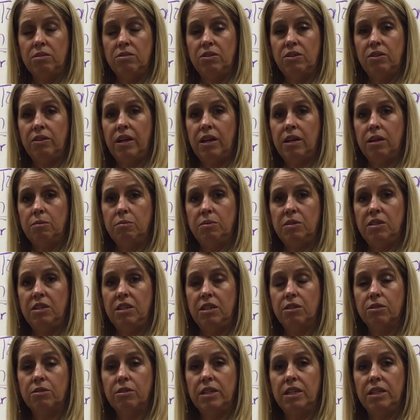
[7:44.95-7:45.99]
So it helps
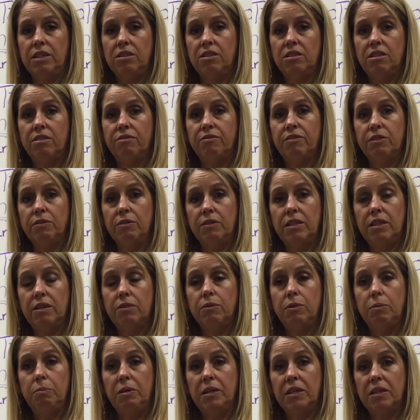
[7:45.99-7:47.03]
decrease the fluid that
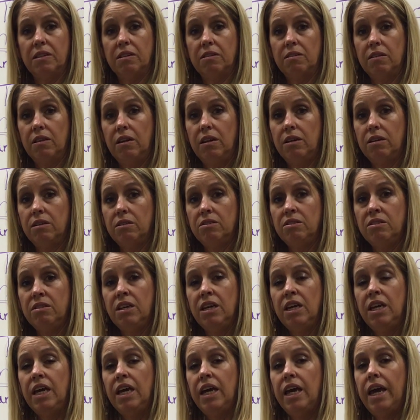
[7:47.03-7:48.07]
would be in their lungs.
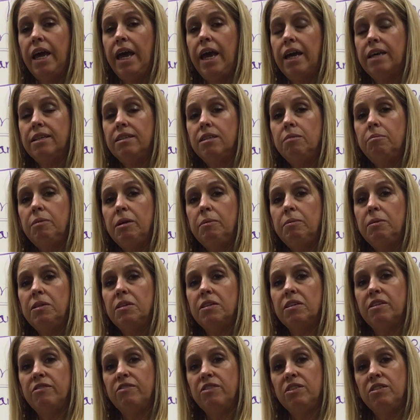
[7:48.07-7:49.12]
As the baby
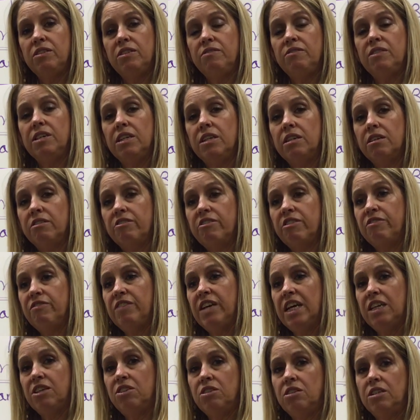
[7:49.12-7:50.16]
delivers, if they deliver
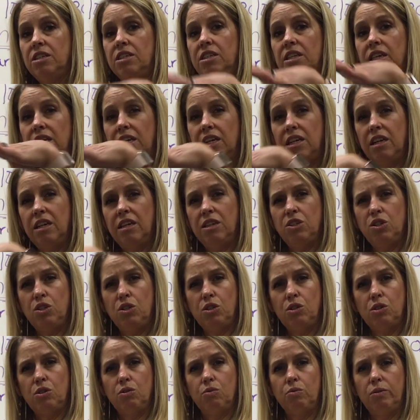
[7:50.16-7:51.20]
vaginally, they get a
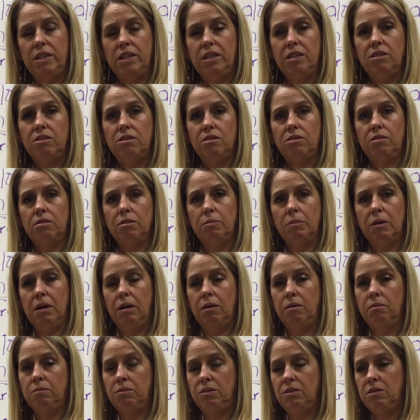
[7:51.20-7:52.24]
squeeze through
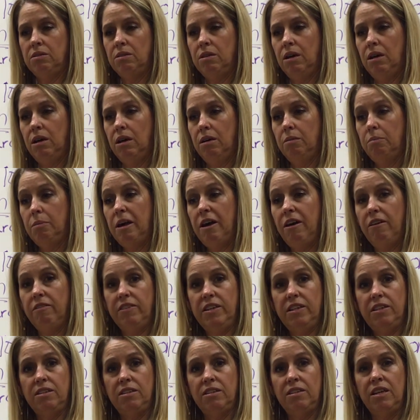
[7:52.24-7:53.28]
mom's
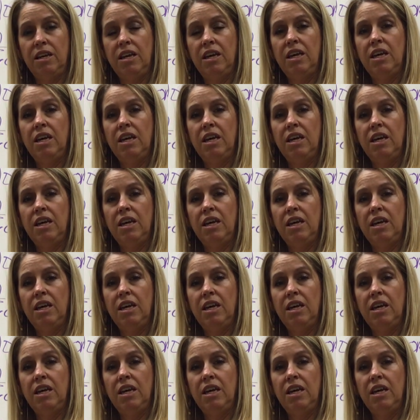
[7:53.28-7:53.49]
pelvis.